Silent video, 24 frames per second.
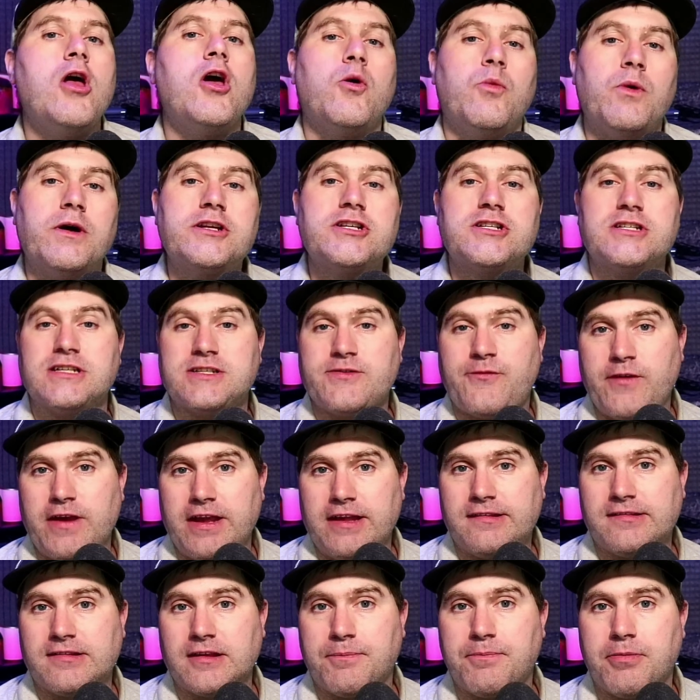which
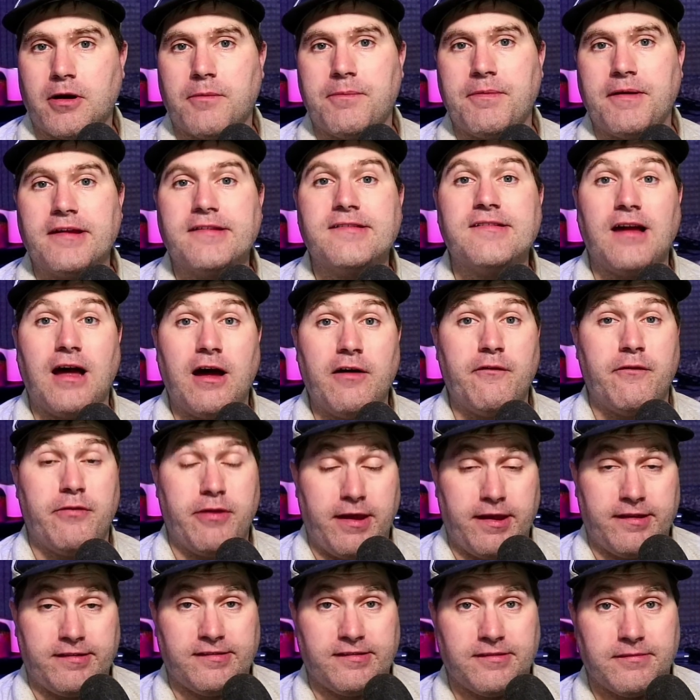defeats the purpose of
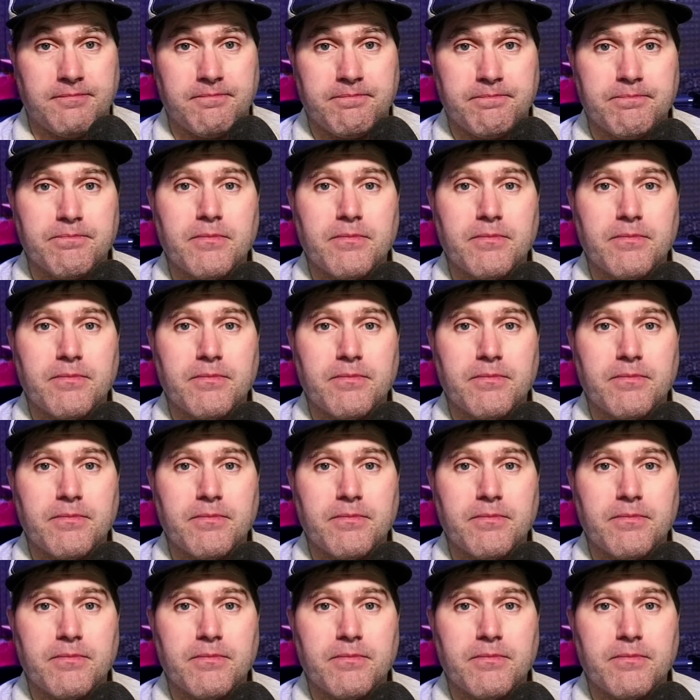this.